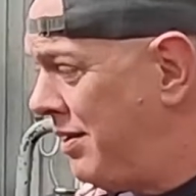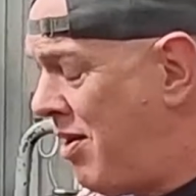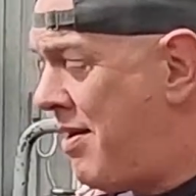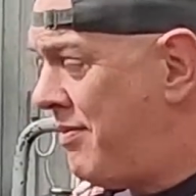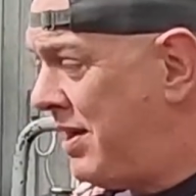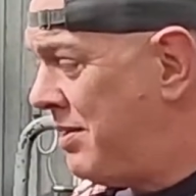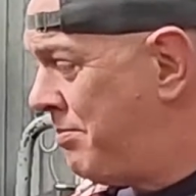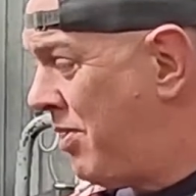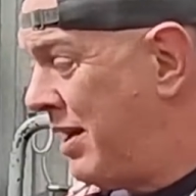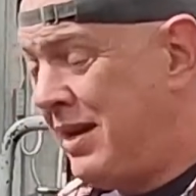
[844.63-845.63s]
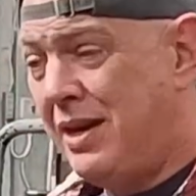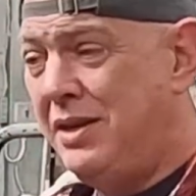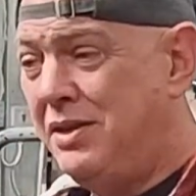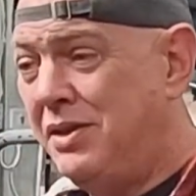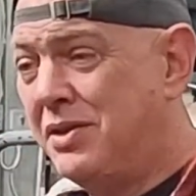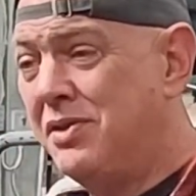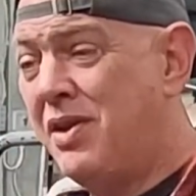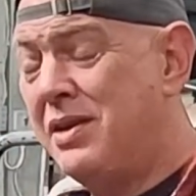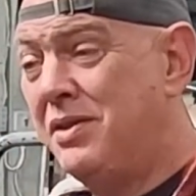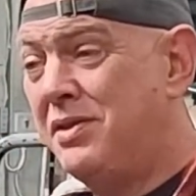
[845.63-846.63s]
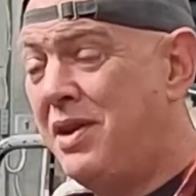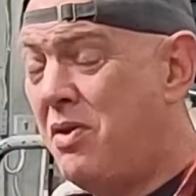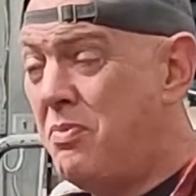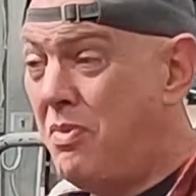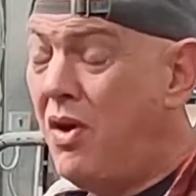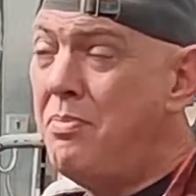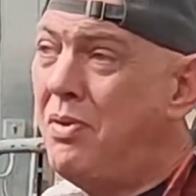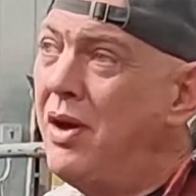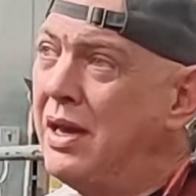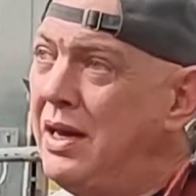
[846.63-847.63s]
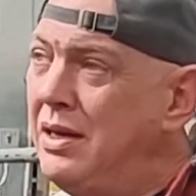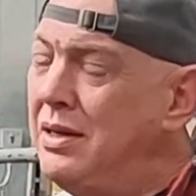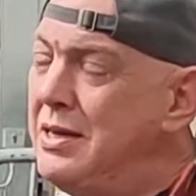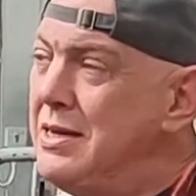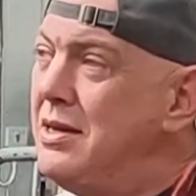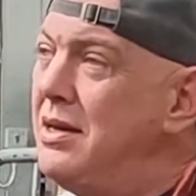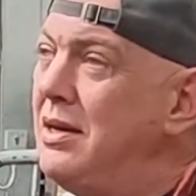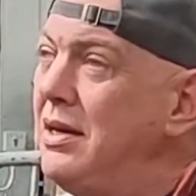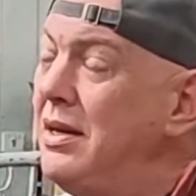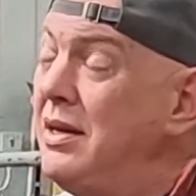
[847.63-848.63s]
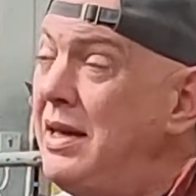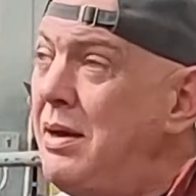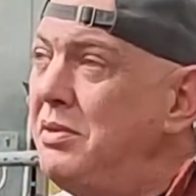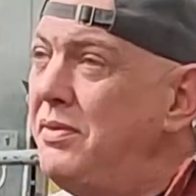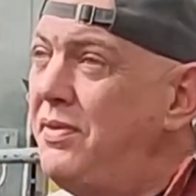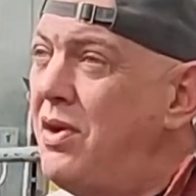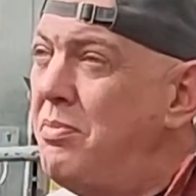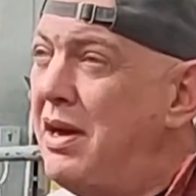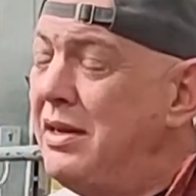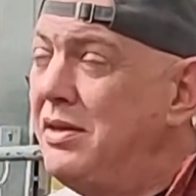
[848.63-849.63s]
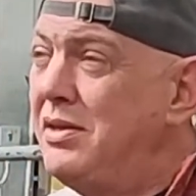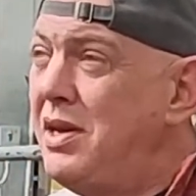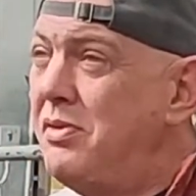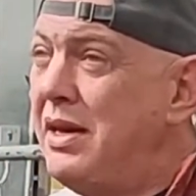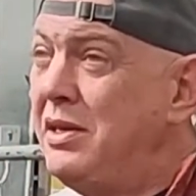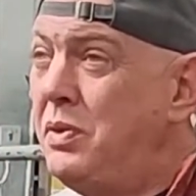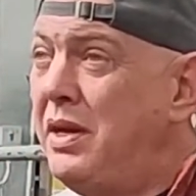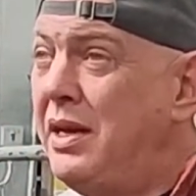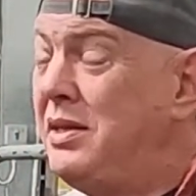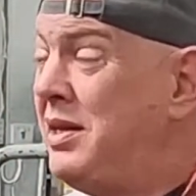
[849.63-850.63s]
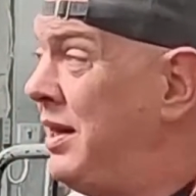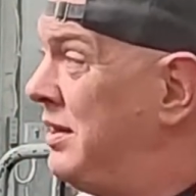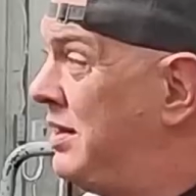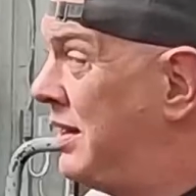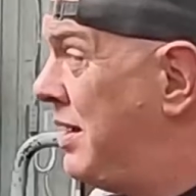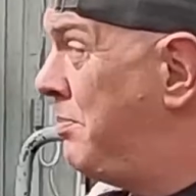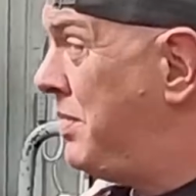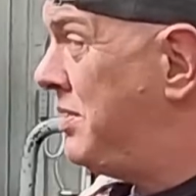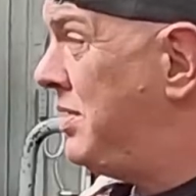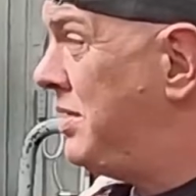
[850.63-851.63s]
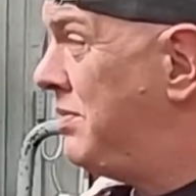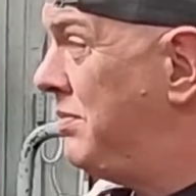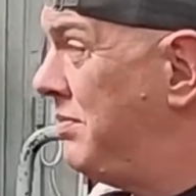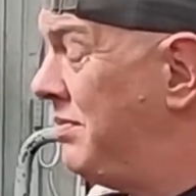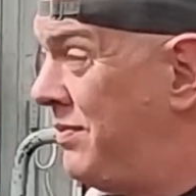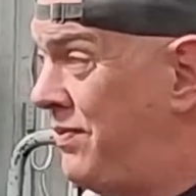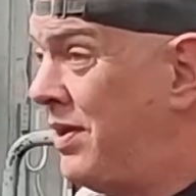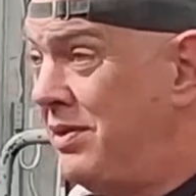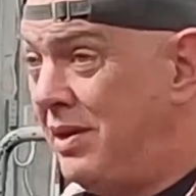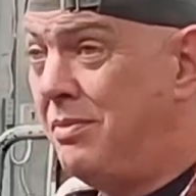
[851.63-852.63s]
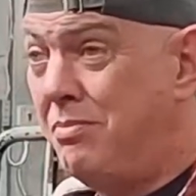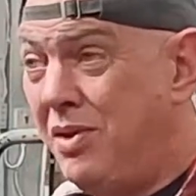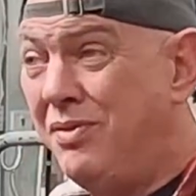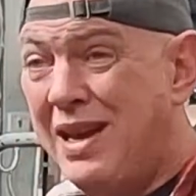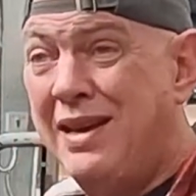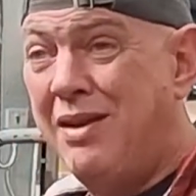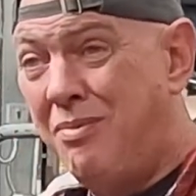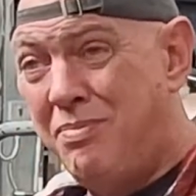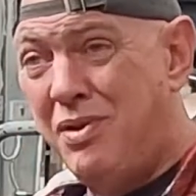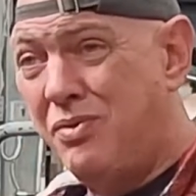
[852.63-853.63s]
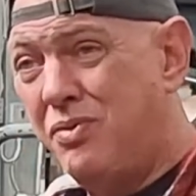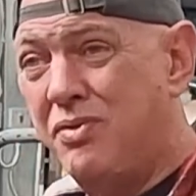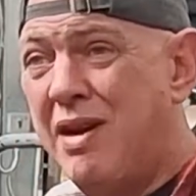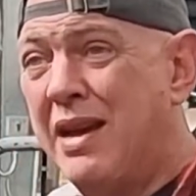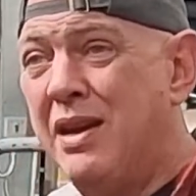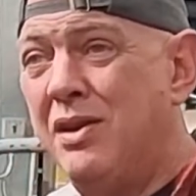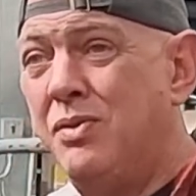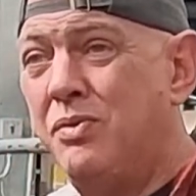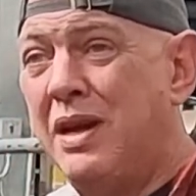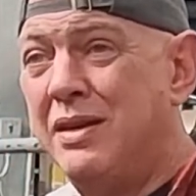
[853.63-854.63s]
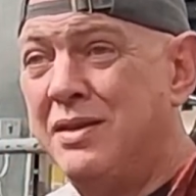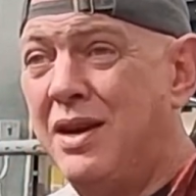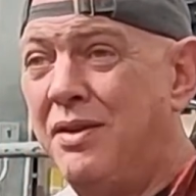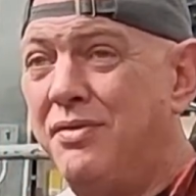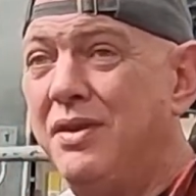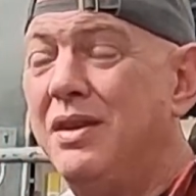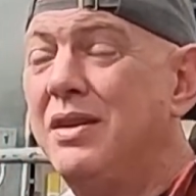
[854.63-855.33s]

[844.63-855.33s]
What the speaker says: I haven't had a bike in ages because I had to sell my bike in, that was the Fireblow. I had to sell that in 2018 to get the business funded and move down here and build all the racking and all that stuff.